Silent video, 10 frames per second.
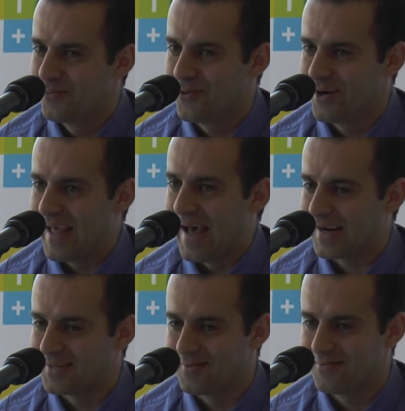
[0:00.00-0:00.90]
pretty
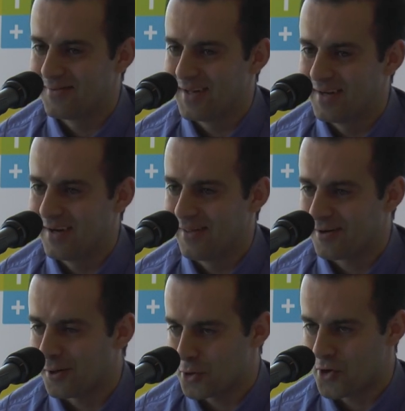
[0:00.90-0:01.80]
active, and the
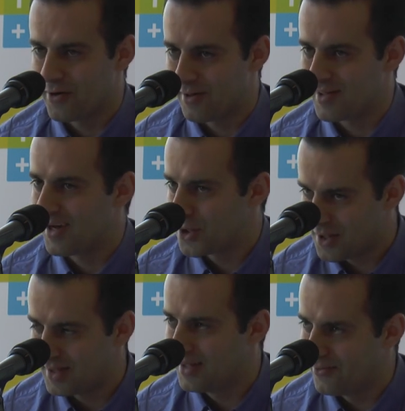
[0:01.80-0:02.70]
culture is
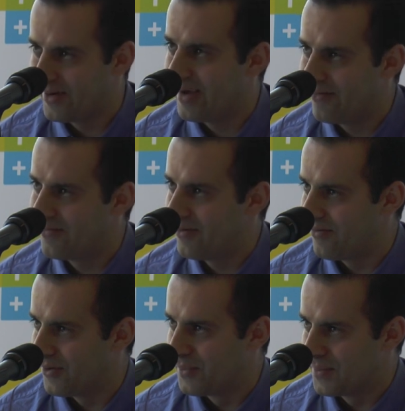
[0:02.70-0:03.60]
such that we have a
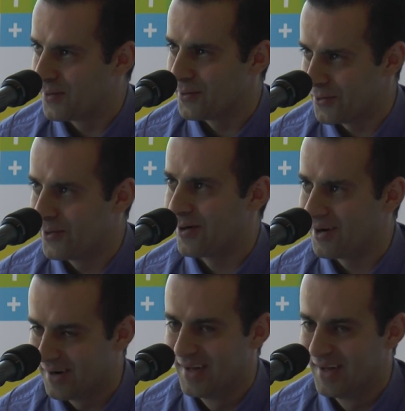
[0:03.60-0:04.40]
few people who are